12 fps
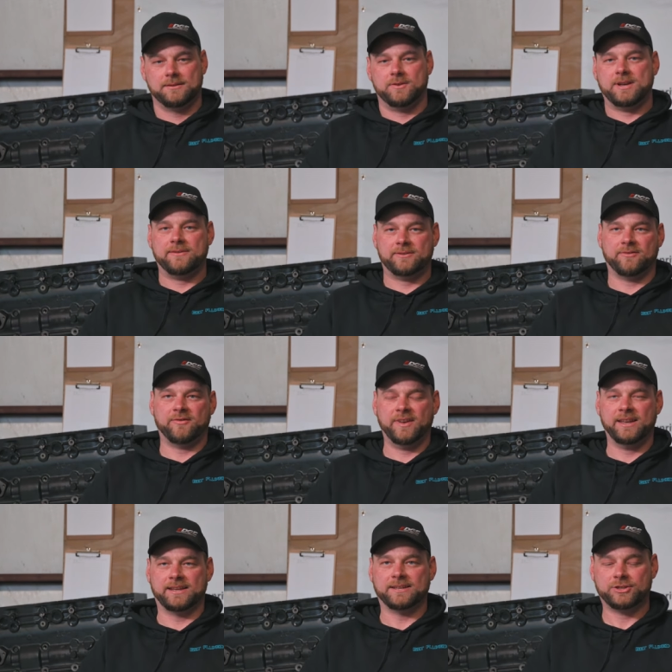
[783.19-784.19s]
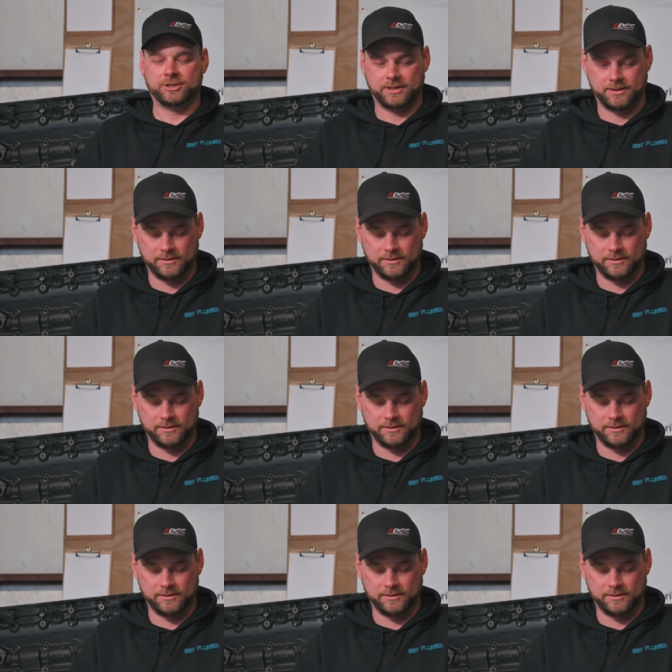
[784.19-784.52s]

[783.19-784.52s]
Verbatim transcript: you have to finish.